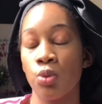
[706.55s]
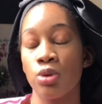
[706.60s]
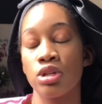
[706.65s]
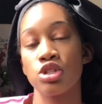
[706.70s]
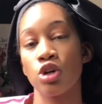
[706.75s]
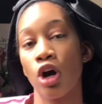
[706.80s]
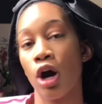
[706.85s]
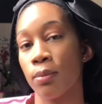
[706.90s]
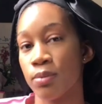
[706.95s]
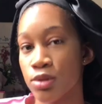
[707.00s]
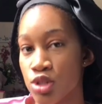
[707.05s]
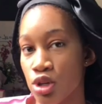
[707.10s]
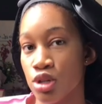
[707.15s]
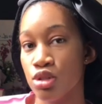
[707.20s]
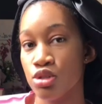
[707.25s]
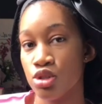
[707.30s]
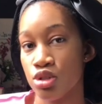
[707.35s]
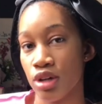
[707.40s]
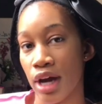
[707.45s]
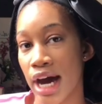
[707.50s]
which
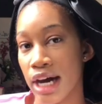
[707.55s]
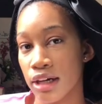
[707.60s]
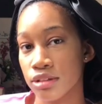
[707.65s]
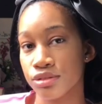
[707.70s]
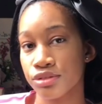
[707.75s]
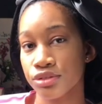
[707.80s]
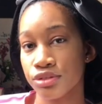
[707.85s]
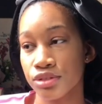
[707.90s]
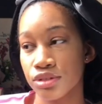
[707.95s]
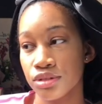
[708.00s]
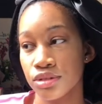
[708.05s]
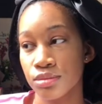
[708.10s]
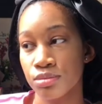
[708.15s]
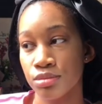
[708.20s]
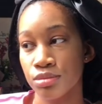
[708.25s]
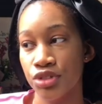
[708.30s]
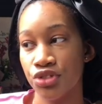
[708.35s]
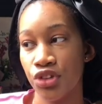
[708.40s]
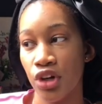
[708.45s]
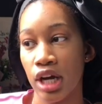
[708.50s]
options you have
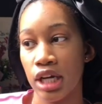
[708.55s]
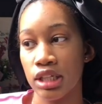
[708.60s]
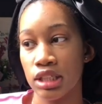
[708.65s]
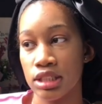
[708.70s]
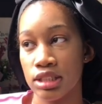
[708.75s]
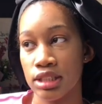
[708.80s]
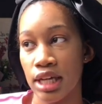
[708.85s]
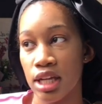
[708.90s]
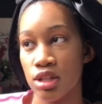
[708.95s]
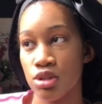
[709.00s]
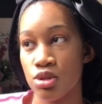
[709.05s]
so you can decide.